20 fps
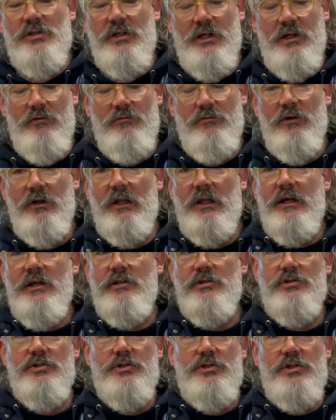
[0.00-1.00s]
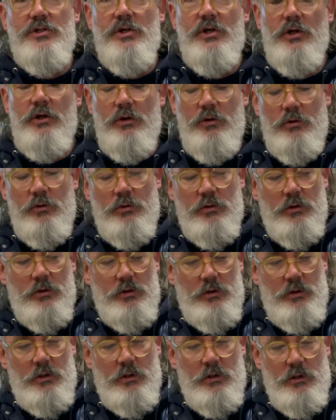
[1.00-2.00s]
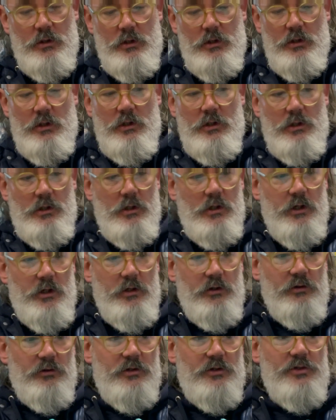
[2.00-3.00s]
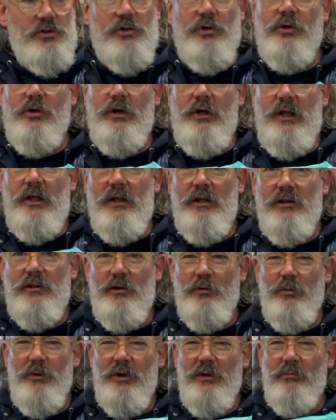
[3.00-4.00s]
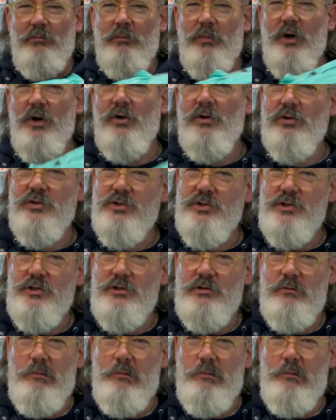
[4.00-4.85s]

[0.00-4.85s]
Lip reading: it relates to another toy that we unboxed